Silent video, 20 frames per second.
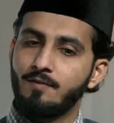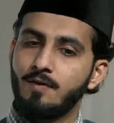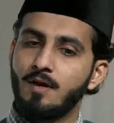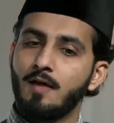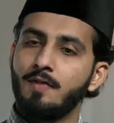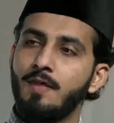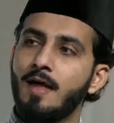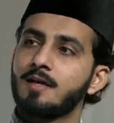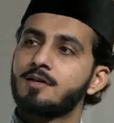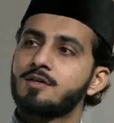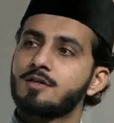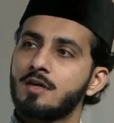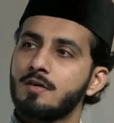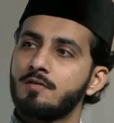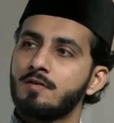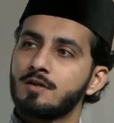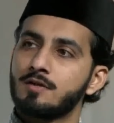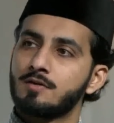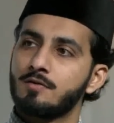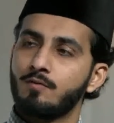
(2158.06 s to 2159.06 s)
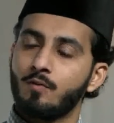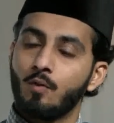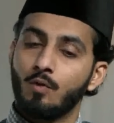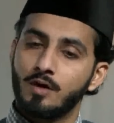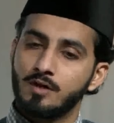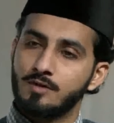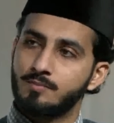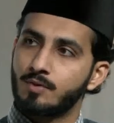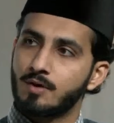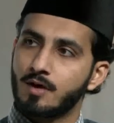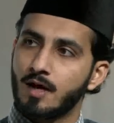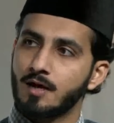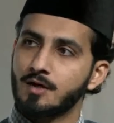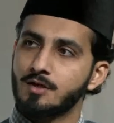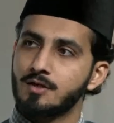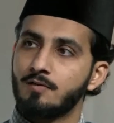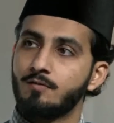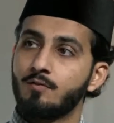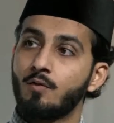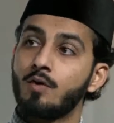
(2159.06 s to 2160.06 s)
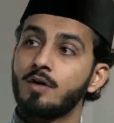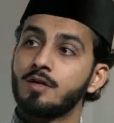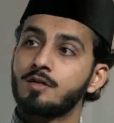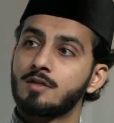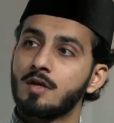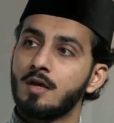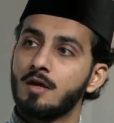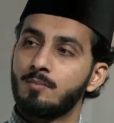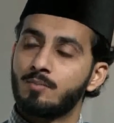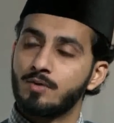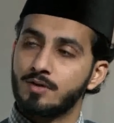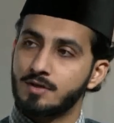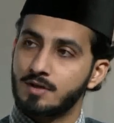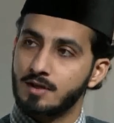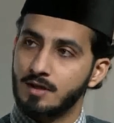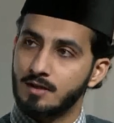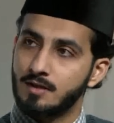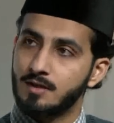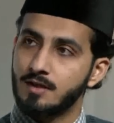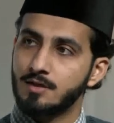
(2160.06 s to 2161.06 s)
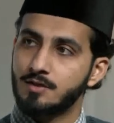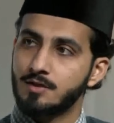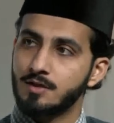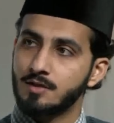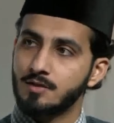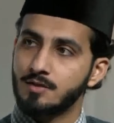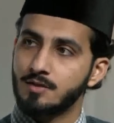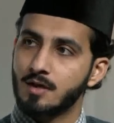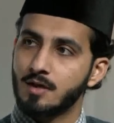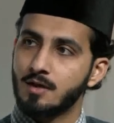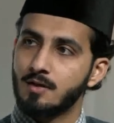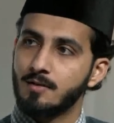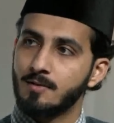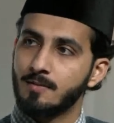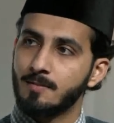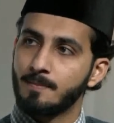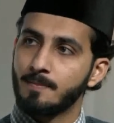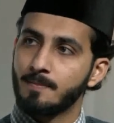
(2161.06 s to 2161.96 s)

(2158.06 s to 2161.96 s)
and have done that service for its protection, for its pristine teachings.